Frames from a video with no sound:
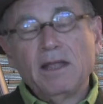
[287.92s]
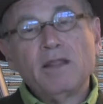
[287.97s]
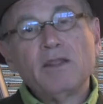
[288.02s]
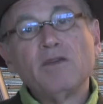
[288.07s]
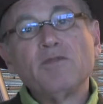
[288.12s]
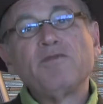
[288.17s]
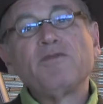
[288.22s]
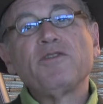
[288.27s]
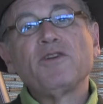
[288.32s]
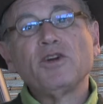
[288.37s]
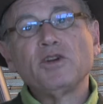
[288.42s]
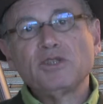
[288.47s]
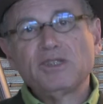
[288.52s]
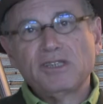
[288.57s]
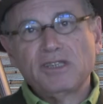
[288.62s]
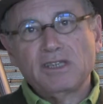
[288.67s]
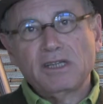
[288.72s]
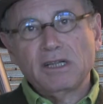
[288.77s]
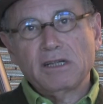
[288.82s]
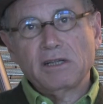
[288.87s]
The
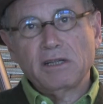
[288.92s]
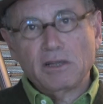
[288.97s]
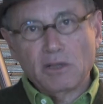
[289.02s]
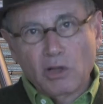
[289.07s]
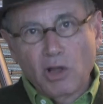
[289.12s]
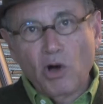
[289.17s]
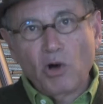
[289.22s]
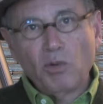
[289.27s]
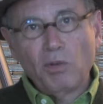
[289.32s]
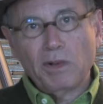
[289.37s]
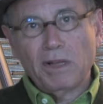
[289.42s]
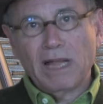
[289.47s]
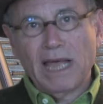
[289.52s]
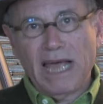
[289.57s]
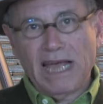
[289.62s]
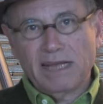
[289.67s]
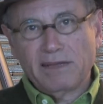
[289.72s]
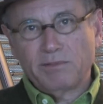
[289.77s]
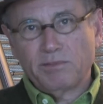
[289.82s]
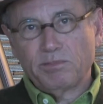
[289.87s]
first global
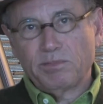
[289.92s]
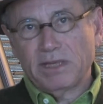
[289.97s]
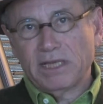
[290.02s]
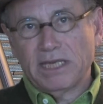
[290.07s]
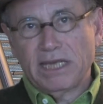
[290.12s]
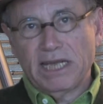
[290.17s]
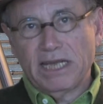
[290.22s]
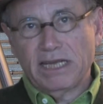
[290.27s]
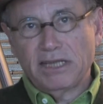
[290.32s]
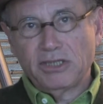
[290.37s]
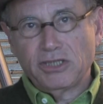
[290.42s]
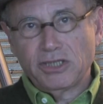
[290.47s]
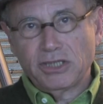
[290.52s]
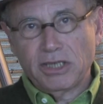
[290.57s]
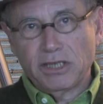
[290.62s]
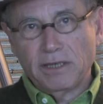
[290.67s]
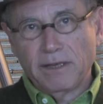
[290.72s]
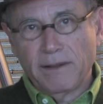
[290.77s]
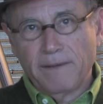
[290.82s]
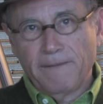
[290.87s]

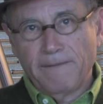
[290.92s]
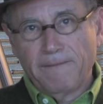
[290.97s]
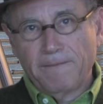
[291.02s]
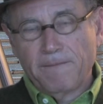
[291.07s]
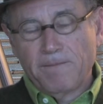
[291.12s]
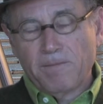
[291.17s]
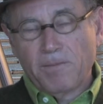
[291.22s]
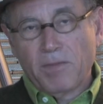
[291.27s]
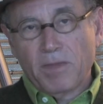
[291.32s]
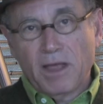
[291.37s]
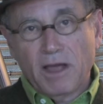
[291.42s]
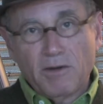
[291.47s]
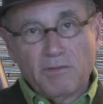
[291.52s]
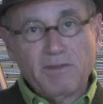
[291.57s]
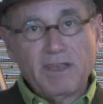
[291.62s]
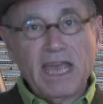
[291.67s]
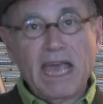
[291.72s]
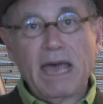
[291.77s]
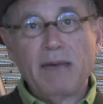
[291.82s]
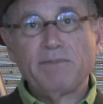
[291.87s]
application of
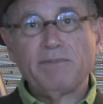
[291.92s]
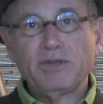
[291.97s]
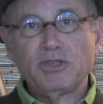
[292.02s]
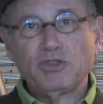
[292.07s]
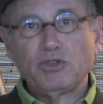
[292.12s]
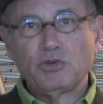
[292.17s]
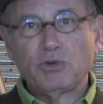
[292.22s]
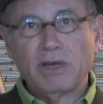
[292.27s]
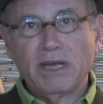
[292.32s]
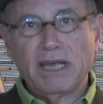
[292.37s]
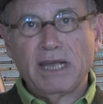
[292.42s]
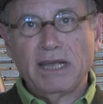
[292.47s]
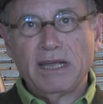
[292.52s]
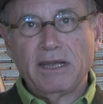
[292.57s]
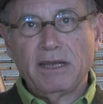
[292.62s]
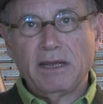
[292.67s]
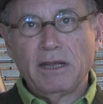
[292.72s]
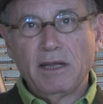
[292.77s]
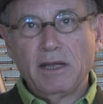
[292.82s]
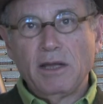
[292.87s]
cap and
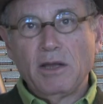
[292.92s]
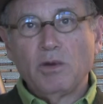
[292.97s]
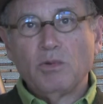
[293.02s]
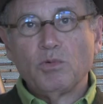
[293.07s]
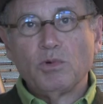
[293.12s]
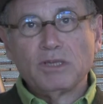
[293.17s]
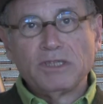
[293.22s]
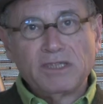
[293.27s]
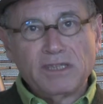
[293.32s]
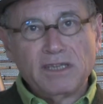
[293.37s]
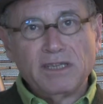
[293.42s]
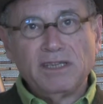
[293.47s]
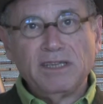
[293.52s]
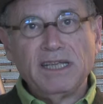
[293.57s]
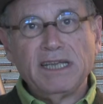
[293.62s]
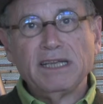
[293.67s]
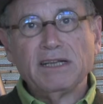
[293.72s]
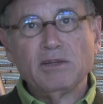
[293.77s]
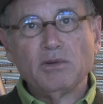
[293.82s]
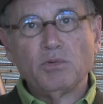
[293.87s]
trade was to
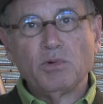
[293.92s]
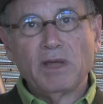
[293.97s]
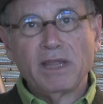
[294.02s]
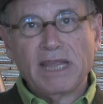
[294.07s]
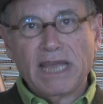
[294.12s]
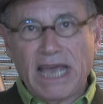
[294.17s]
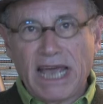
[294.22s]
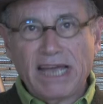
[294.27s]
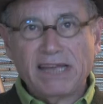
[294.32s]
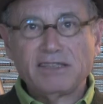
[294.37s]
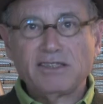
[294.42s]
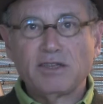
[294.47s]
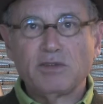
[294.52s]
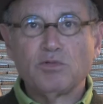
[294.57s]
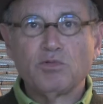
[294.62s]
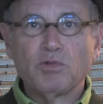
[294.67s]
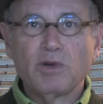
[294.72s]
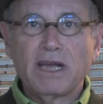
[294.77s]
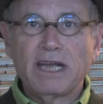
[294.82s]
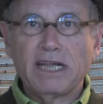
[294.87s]
deal with
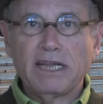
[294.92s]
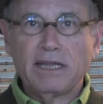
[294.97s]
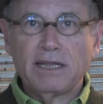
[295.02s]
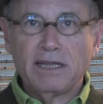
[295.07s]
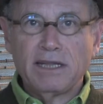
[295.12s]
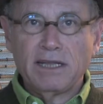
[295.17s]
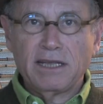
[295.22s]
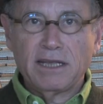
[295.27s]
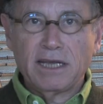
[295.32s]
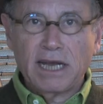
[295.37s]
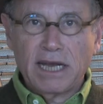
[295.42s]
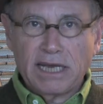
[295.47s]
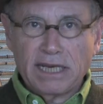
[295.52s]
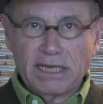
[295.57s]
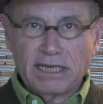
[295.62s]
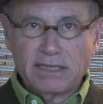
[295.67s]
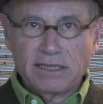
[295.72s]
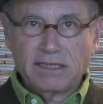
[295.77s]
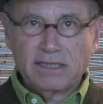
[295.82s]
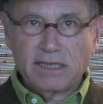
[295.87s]
acid rain in the
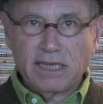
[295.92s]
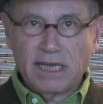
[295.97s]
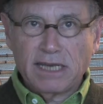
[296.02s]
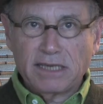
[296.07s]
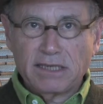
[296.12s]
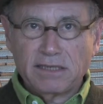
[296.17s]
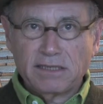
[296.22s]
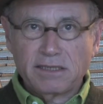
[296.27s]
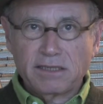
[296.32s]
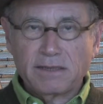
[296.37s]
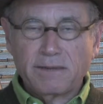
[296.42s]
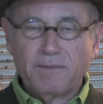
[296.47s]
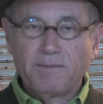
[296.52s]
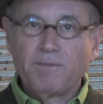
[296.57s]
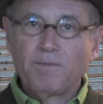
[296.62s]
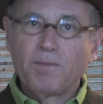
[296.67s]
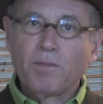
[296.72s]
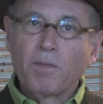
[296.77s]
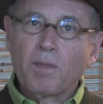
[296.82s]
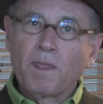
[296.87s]
United States.
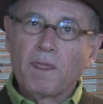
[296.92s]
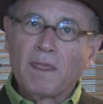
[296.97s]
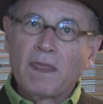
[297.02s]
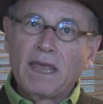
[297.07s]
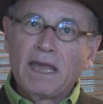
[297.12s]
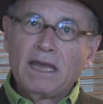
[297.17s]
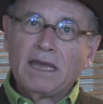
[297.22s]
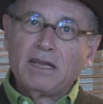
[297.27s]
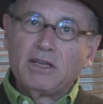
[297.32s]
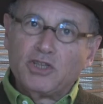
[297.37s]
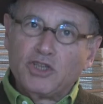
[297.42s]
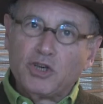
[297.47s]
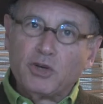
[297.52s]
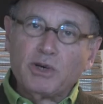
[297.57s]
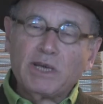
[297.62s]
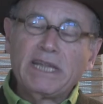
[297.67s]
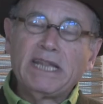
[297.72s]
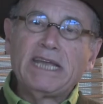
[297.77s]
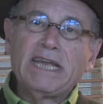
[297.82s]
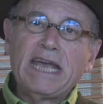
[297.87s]

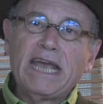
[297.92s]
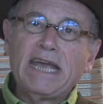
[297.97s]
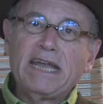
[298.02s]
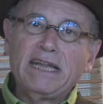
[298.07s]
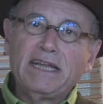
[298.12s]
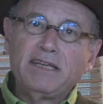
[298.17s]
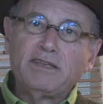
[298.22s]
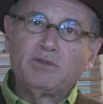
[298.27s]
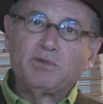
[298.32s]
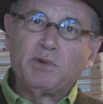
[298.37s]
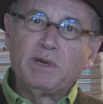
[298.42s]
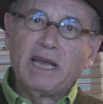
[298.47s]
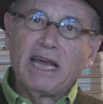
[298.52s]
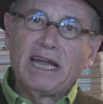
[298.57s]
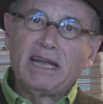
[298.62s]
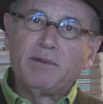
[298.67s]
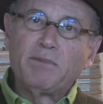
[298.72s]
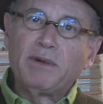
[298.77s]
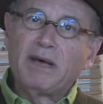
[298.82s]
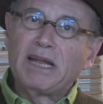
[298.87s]
During the 80s, we
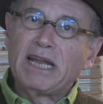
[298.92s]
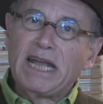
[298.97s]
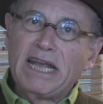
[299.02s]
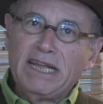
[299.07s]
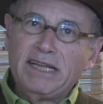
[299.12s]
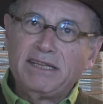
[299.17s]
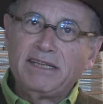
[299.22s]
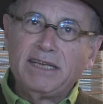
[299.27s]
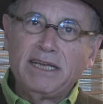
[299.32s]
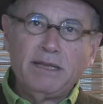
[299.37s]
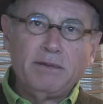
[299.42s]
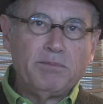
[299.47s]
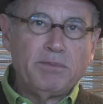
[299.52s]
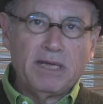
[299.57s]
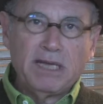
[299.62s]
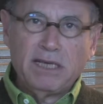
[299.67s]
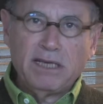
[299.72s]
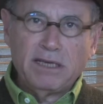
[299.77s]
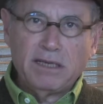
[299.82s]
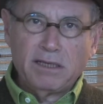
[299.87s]
had about 18
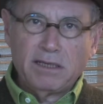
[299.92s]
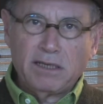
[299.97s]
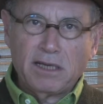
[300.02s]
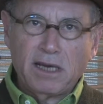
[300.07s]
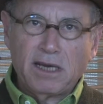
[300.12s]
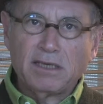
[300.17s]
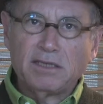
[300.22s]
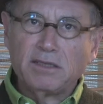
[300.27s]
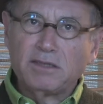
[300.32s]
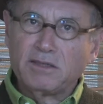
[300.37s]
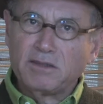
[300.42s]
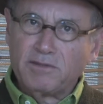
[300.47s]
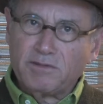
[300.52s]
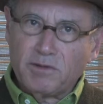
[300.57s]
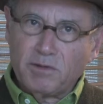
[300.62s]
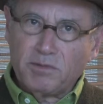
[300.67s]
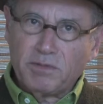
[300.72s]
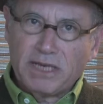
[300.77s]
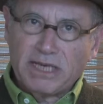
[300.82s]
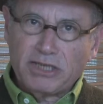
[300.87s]
million tons of
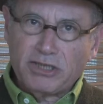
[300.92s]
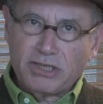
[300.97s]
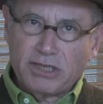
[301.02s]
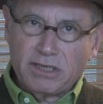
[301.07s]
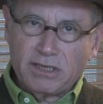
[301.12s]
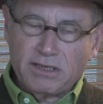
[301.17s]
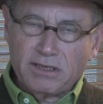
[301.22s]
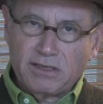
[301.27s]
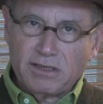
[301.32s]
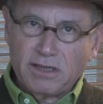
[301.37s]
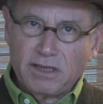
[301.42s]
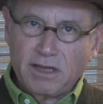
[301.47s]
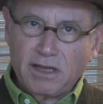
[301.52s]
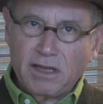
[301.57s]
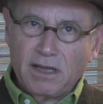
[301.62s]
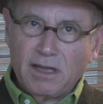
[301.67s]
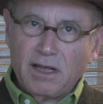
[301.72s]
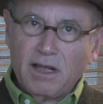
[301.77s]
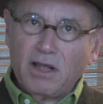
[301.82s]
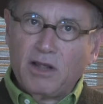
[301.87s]
emissions.
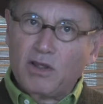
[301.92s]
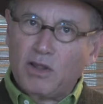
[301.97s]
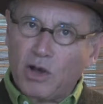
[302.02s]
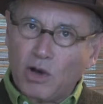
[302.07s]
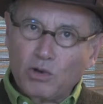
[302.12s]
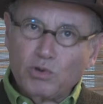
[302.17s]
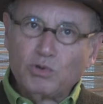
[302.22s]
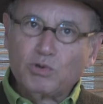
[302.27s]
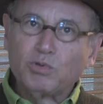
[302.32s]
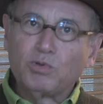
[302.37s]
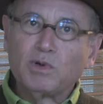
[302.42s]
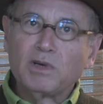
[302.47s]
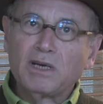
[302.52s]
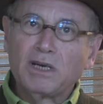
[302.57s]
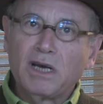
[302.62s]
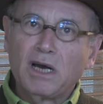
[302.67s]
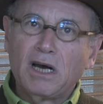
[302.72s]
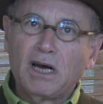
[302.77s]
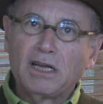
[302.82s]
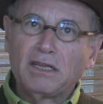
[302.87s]
Those were
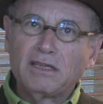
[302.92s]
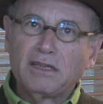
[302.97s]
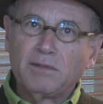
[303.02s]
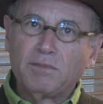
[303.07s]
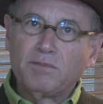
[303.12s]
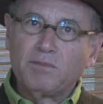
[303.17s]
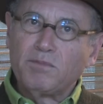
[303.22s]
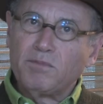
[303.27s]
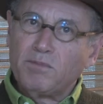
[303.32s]
cut